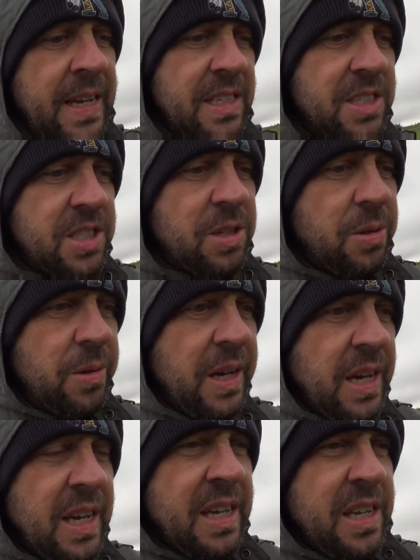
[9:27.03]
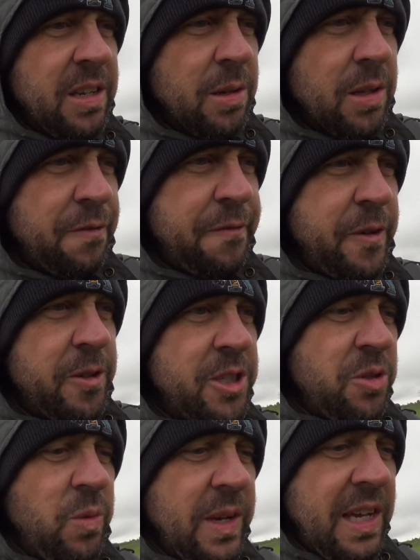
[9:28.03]
And so, you know, the
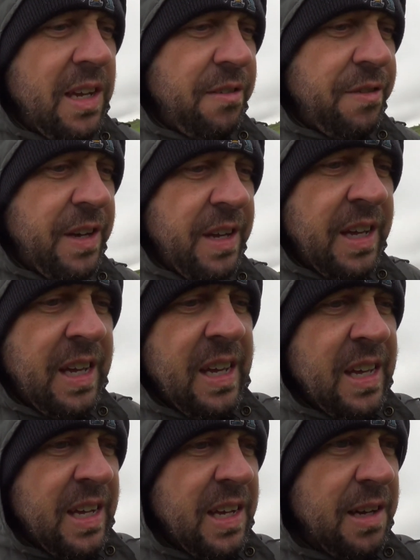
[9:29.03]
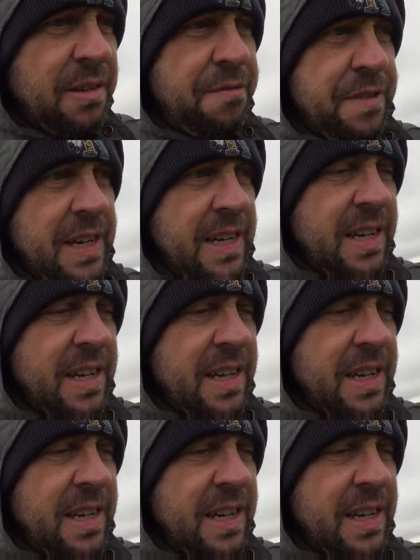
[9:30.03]
first wave of